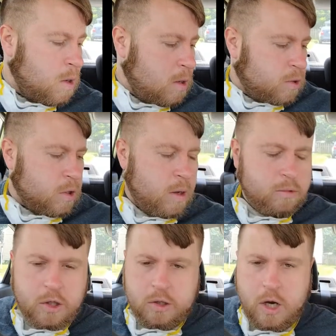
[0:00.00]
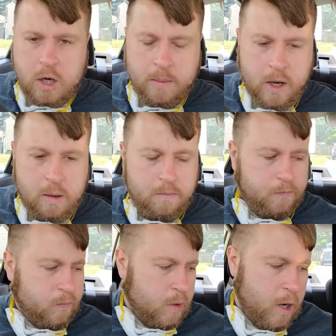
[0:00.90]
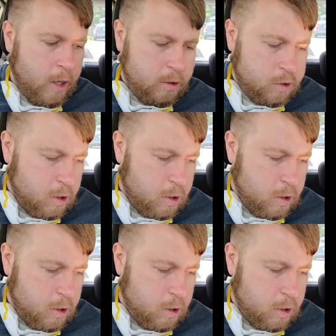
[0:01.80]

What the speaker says: So I'm just going to talk about them. All right.